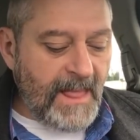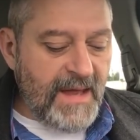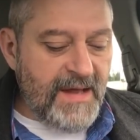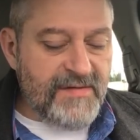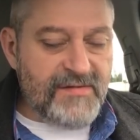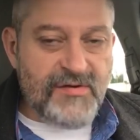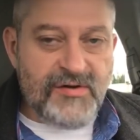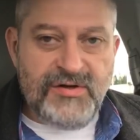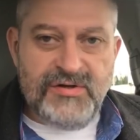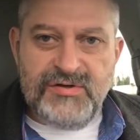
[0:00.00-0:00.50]

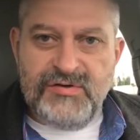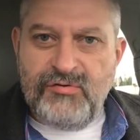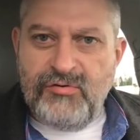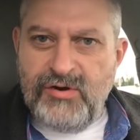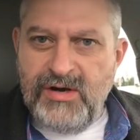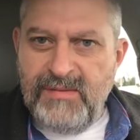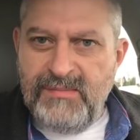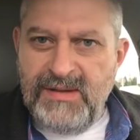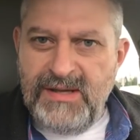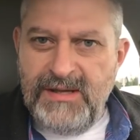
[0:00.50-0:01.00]
Has a good
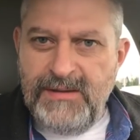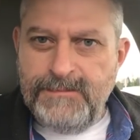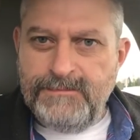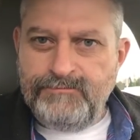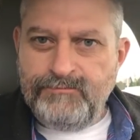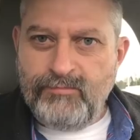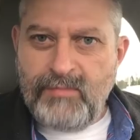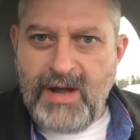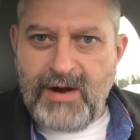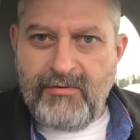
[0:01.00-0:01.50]
creamy
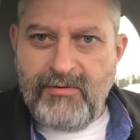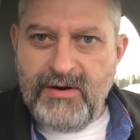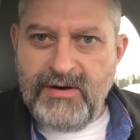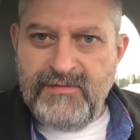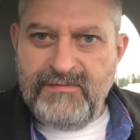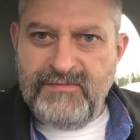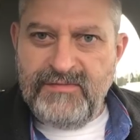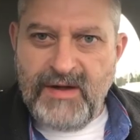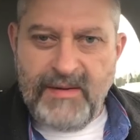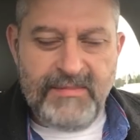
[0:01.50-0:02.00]

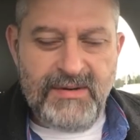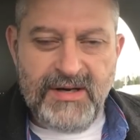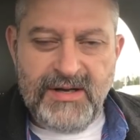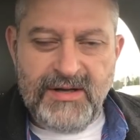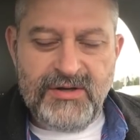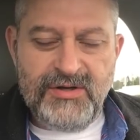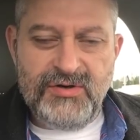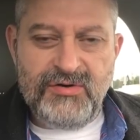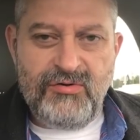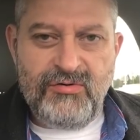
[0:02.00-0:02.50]
macaroni,
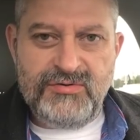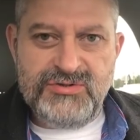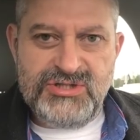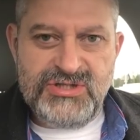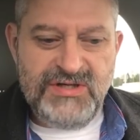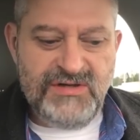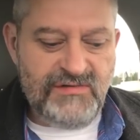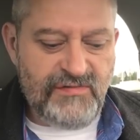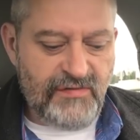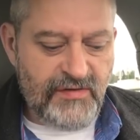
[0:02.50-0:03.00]
a good
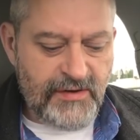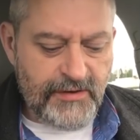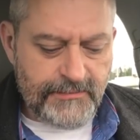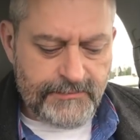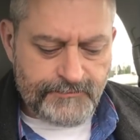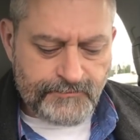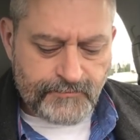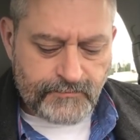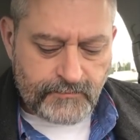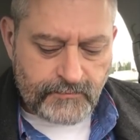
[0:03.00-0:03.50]
cheese feel.